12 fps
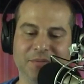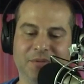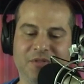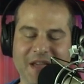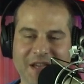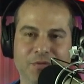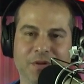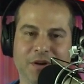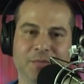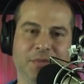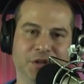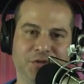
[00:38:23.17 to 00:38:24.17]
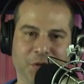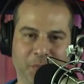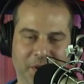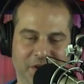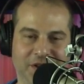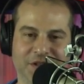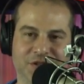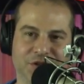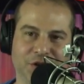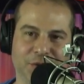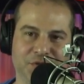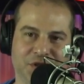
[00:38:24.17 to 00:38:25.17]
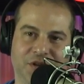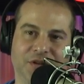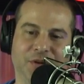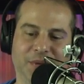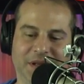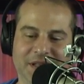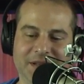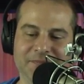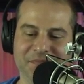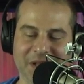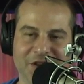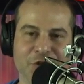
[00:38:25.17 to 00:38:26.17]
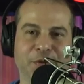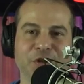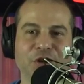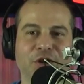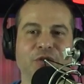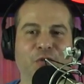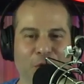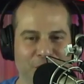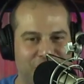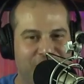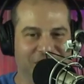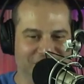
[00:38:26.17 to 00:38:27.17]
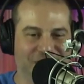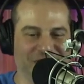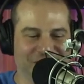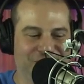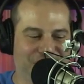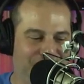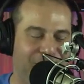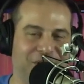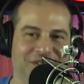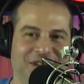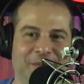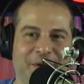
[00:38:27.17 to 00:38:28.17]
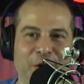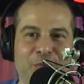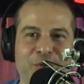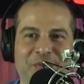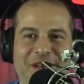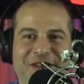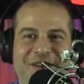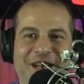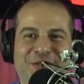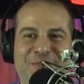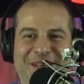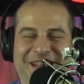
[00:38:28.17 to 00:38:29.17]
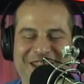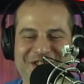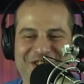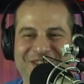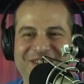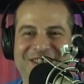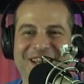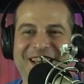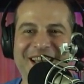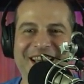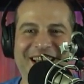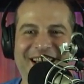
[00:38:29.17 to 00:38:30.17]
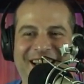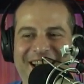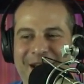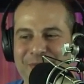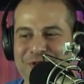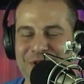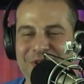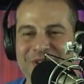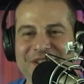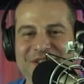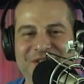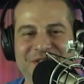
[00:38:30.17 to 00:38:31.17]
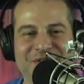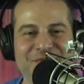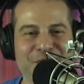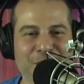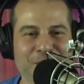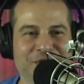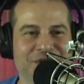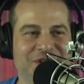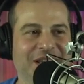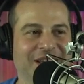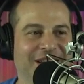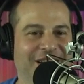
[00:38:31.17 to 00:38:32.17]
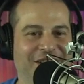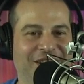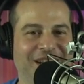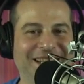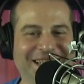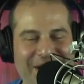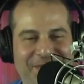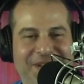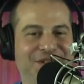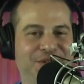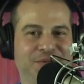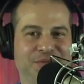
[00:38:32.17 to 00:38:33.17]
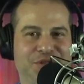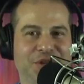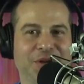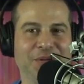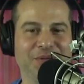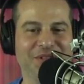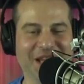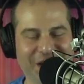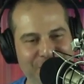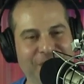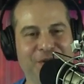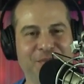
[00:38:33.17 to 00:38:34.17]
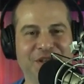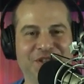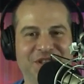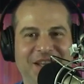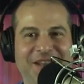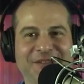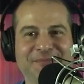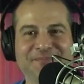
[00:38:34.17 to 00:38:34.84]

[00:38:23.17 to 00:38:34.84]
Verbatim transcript: thank you very much for appearing on Startup Security Weekly. I know you've been looking forward for the, to this for a long time. I hope we met your expectations. Uh, I'm sure our listeners and viewers are going to love it. So thank you very much, Tyler.